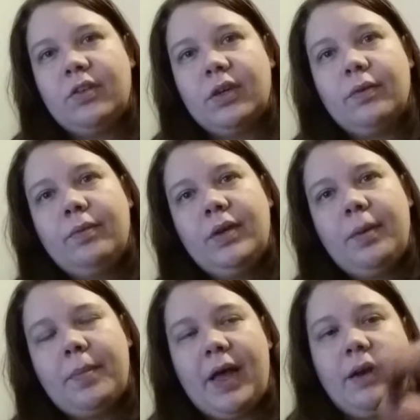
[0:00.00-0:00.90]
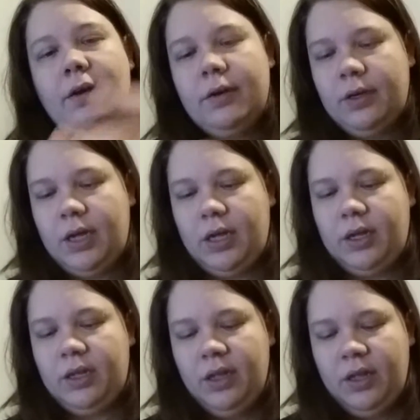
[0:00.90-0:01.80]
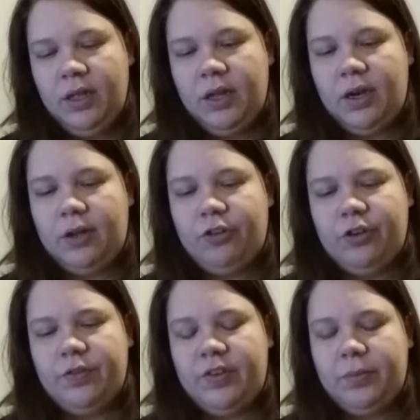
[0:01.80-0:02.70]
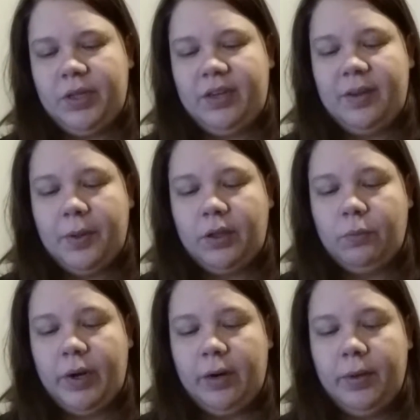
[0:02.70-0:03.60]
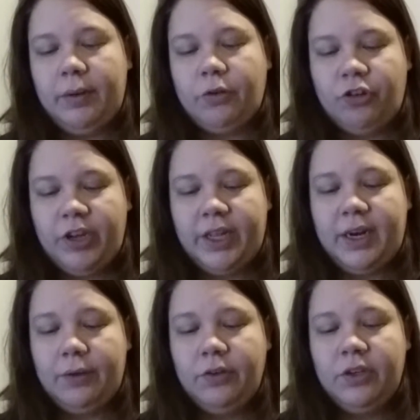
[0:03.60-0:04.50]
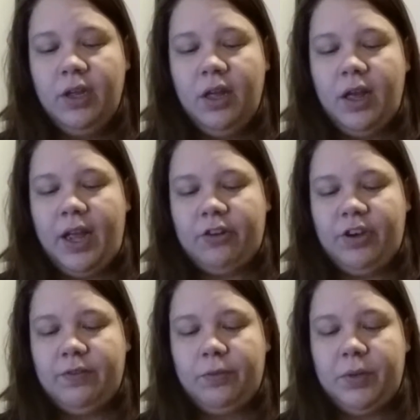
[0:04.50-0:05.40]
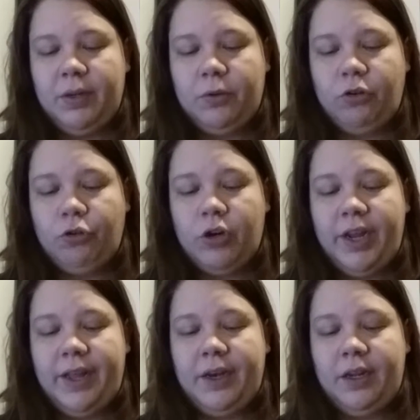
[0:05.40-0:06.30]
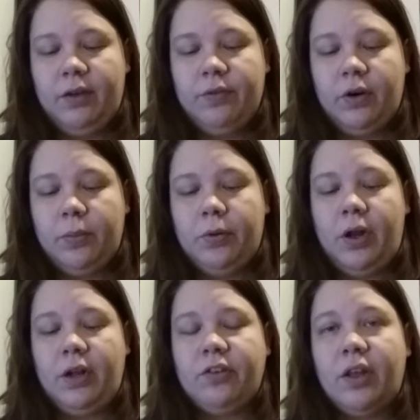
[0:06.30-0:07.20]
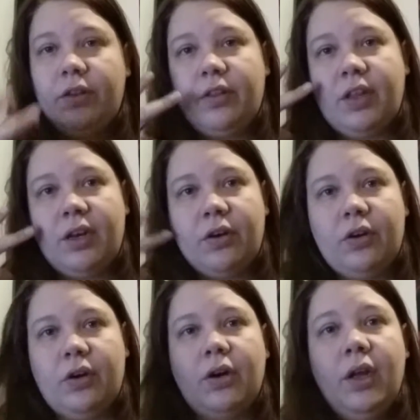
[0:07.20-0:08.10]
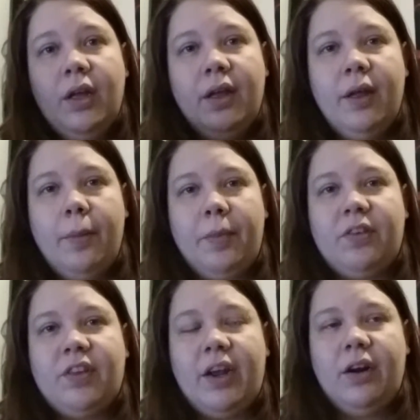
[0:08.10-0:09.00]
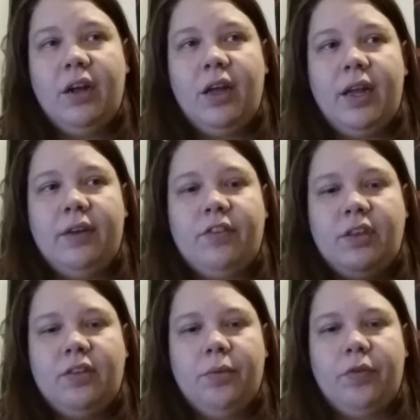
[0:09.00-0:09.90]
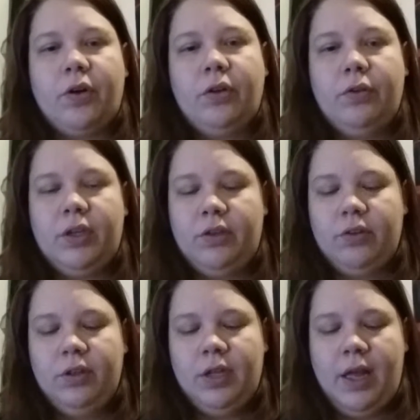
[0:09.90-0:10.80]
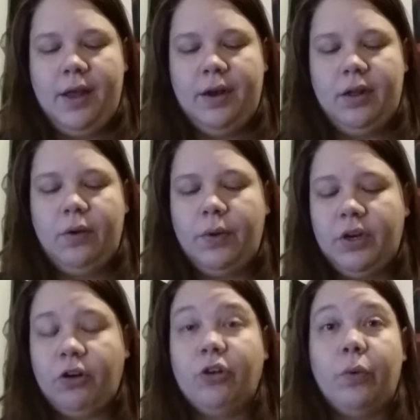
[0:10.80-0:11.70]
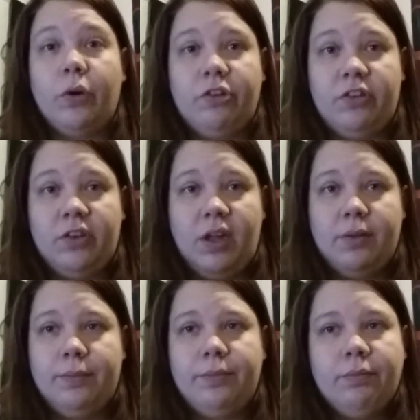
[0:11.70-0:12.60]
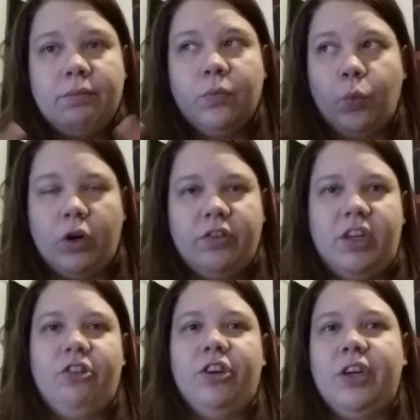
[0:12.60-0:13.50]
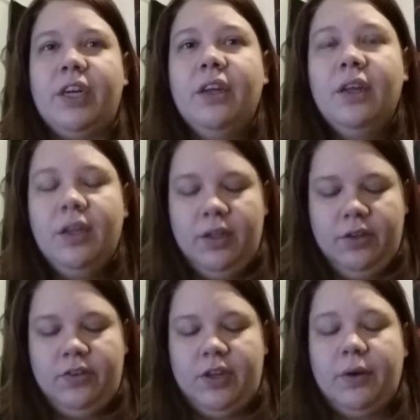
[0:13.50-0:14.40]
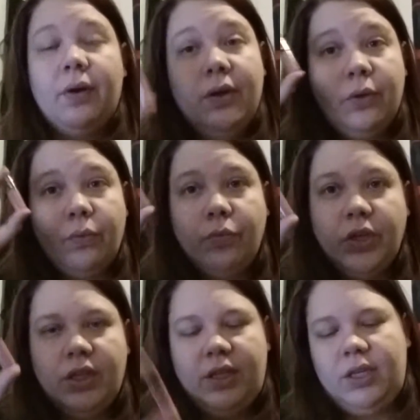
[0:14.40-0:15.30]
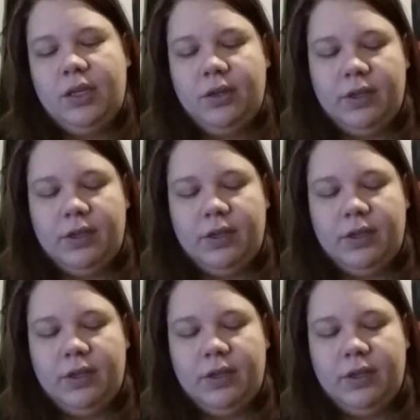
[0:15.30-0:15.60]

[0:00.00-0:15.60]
So, not bad. Uh, not sure if it's something I typically wear, but I will check it out. I actually haven't been able to try any of her products other than her mascara, and I've seen some of her clothing, and oh, and her gorgeous um, work stationery. So really